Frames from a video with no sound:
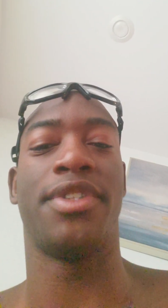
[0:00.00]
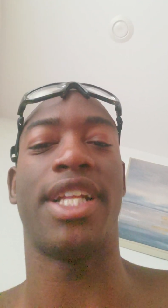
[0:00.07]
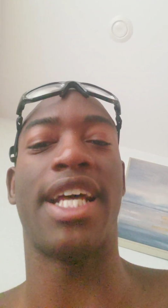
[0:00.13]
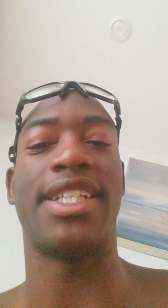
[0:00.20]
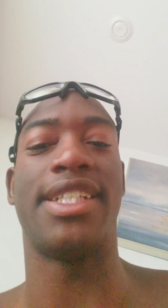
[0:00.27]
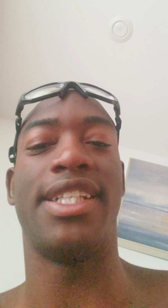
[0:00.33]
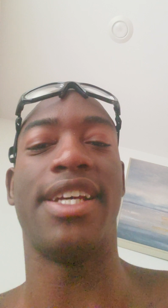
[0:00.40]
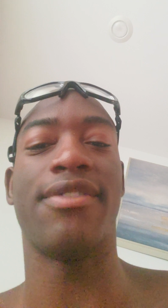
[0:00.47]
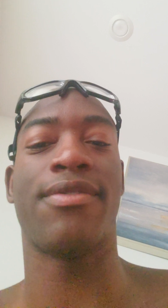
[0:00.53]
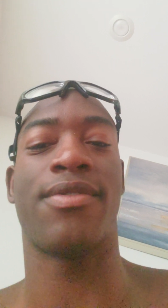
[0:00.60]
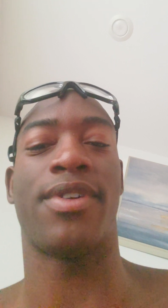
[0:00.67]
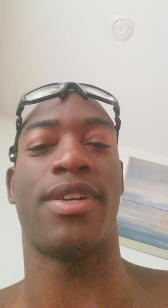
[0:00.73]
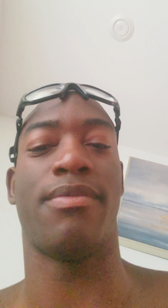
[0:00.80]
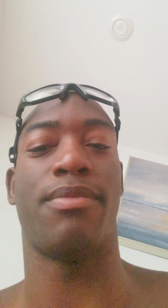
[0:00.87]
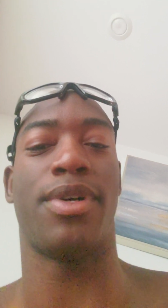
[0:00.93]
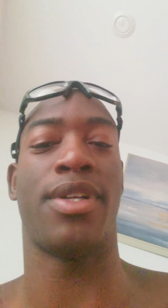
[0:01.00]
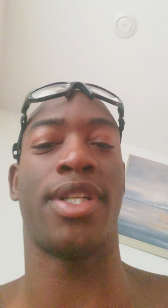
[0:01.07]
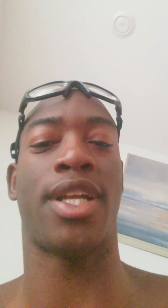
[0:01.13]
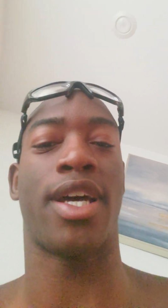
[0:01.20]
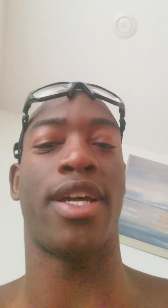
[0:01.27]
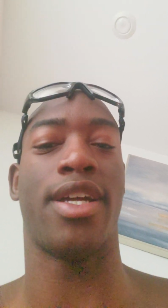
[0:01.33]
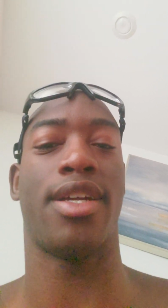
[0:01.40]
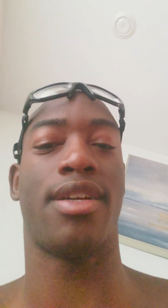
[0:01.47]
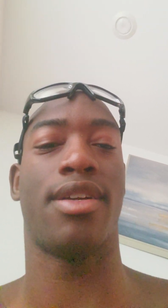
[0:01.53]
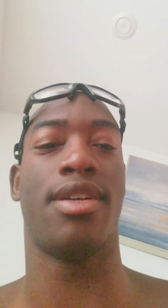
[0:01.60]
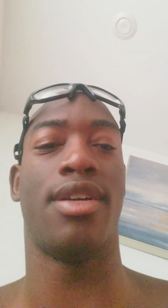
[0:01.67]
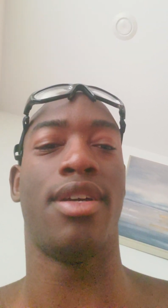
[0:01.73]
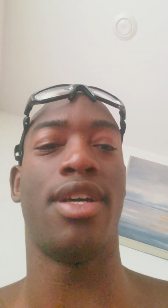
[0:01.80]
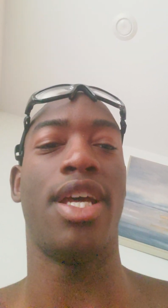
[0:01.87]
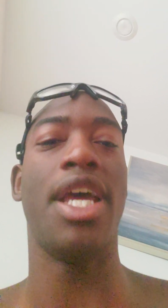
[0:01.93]
That's different, but like,
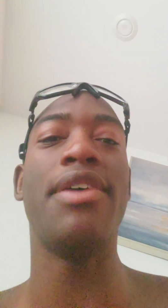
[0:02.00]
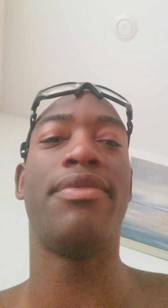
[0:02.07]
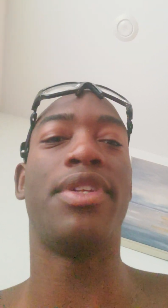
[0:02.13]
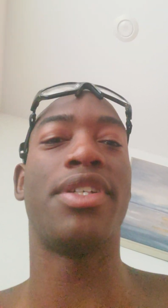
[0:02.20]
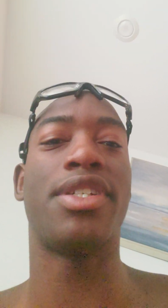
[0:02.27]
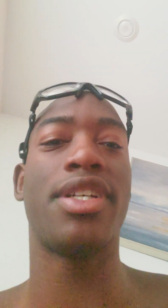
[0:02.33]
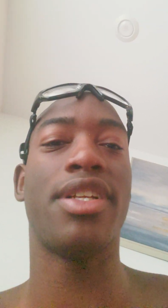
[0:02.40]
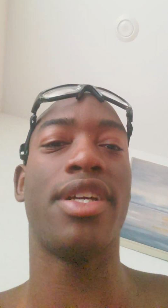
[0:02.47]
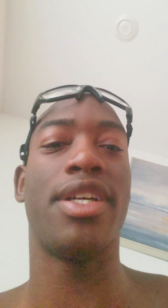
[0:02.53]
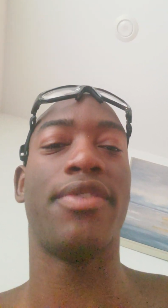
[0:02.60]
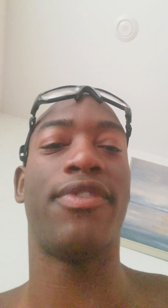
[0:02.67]
if the shit,